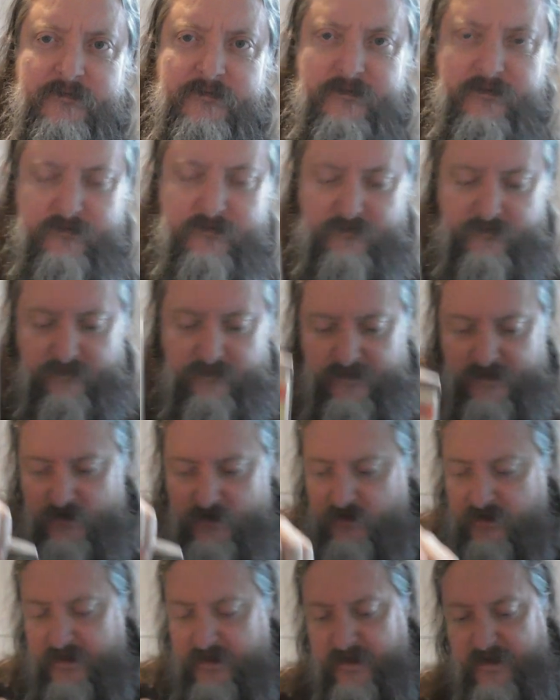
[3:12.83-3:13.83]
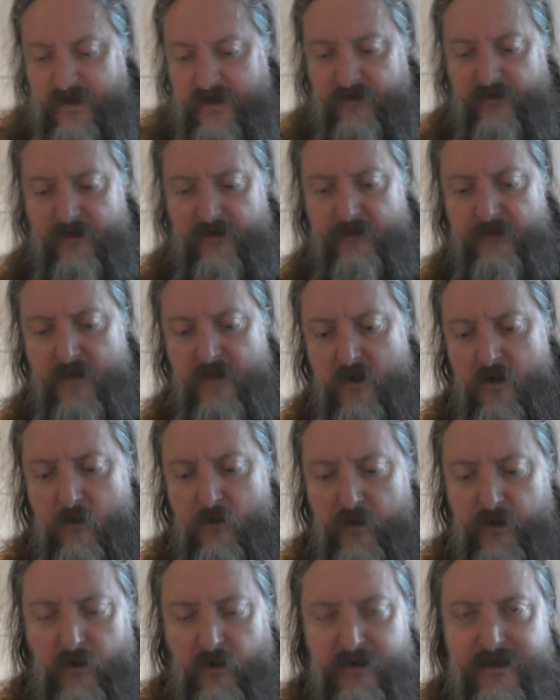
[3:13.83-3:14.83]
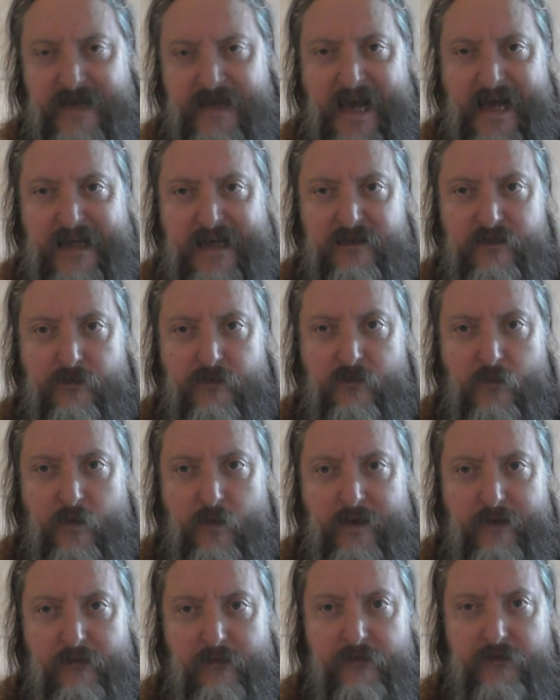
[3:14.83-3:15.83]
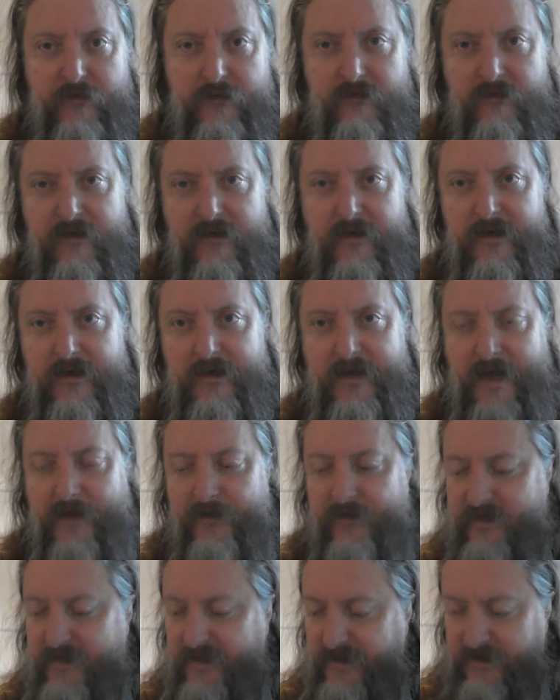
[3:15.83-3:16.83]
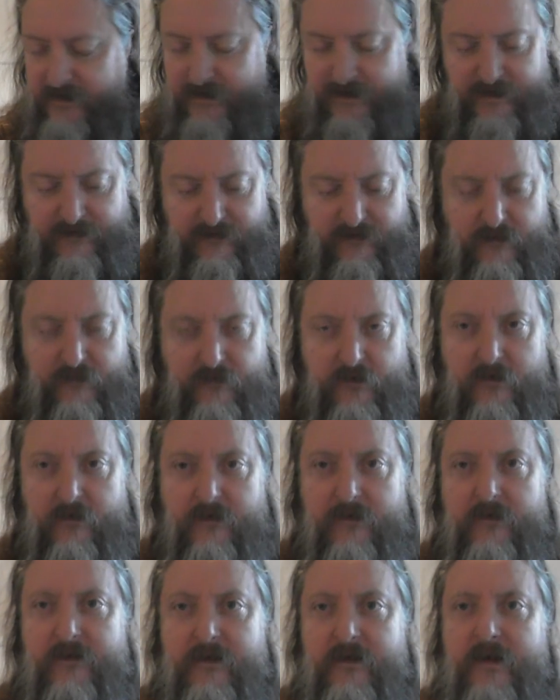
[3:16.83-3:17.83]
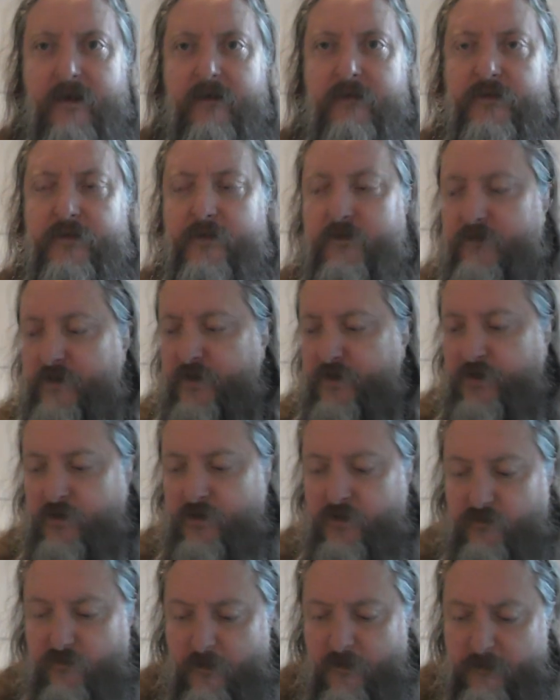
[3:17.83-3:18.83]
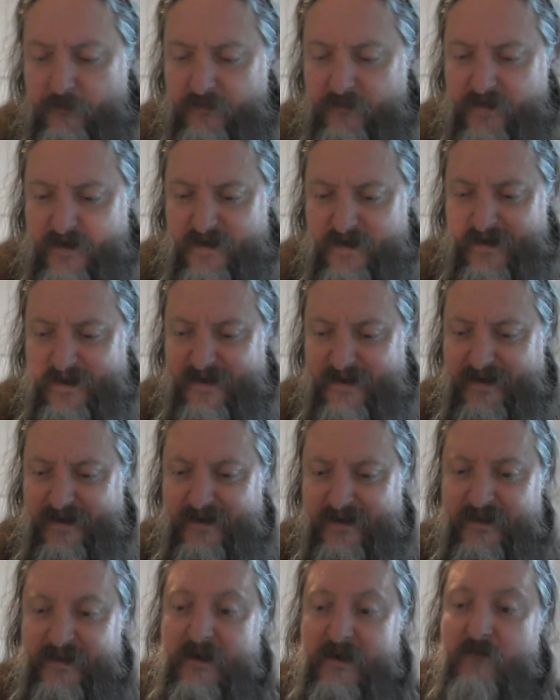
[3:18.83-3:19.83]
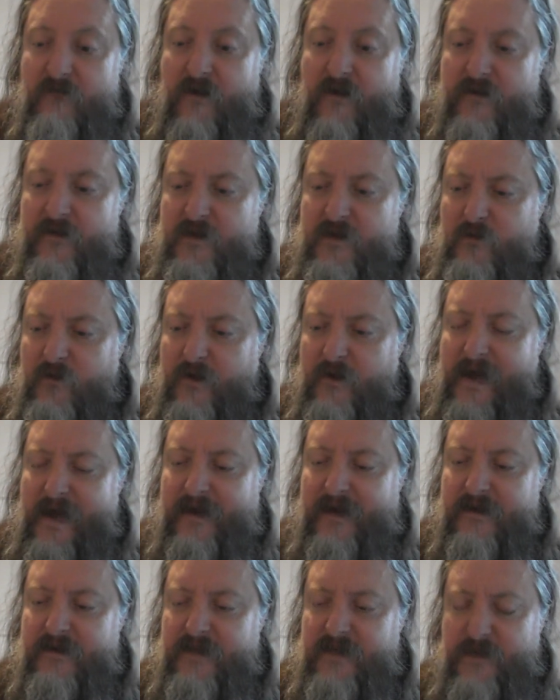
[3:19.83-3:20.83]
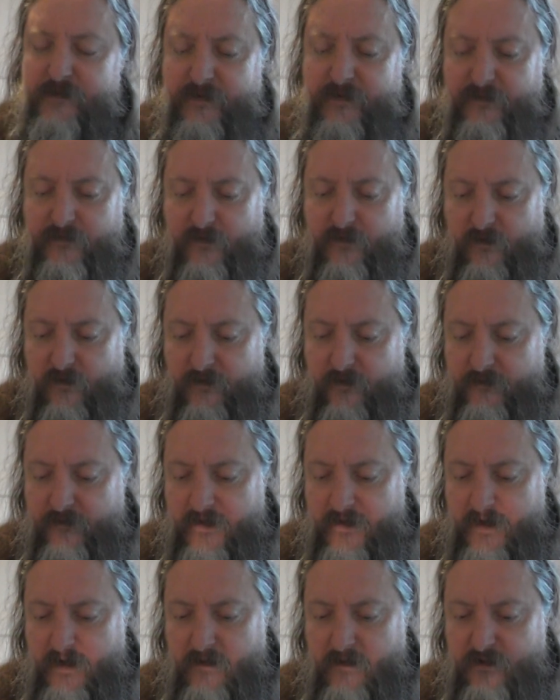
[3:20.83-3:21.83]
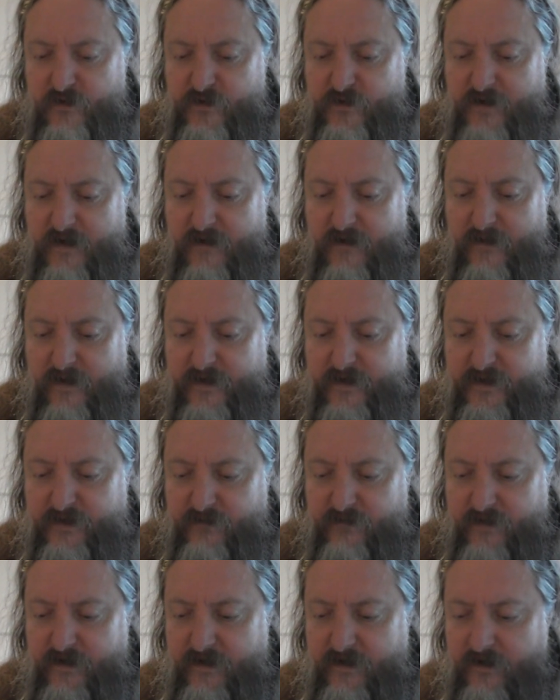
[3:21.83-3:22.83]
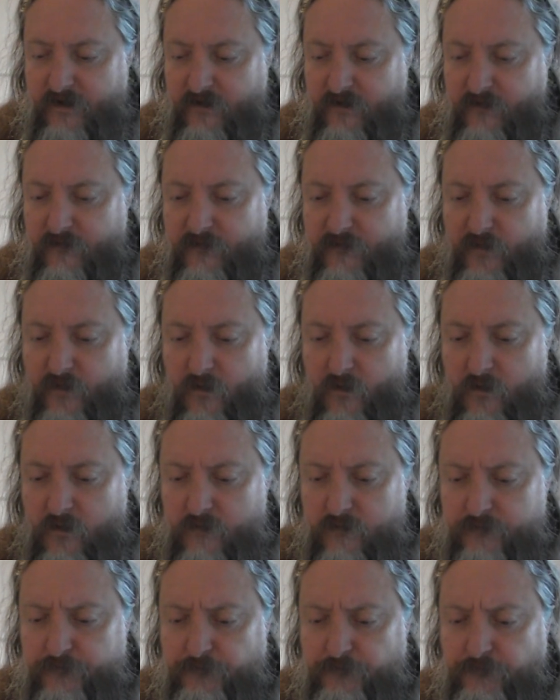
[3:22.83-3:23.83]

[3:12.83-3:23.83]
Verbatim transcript: Mm, interesting cover. We've got tanks on the wheel for uh, cover slinger, so I've got a few to choose from. but this one I hadn't seen before. I'm not sure how much it went on for.